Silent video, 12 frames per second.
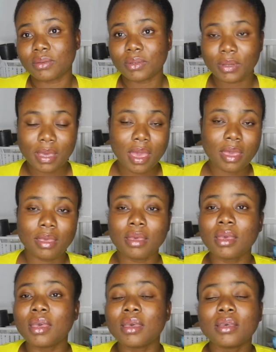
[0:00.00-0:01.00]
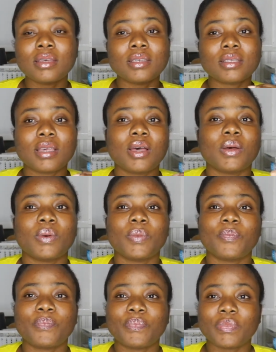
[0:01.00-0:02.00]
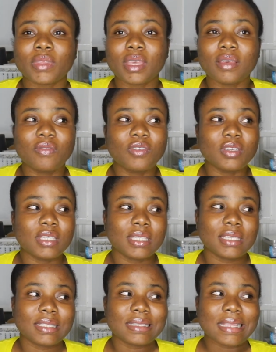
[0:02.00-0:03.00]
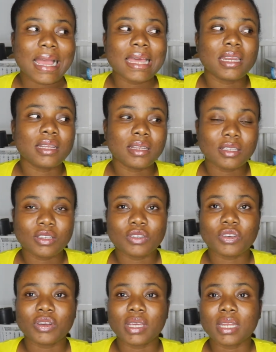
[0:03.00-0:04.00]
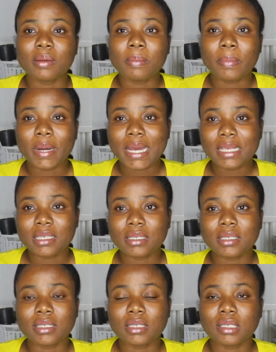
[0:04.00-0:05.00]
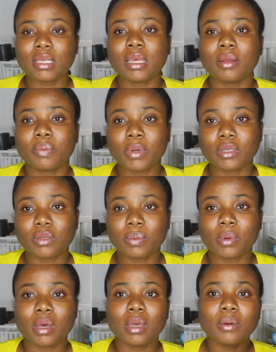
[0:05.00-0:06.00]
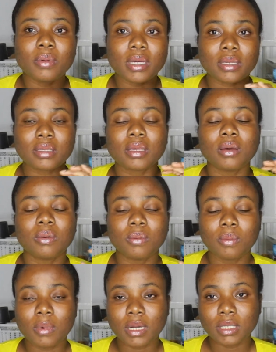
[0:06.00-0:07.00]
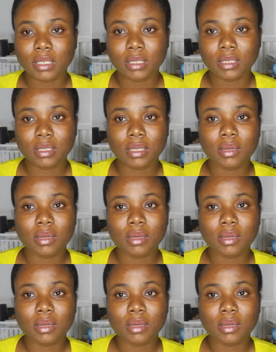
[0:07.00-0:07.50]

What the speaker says: Okay, so if you're starting and you're creating badges, just get a pistol pot. It works wonders.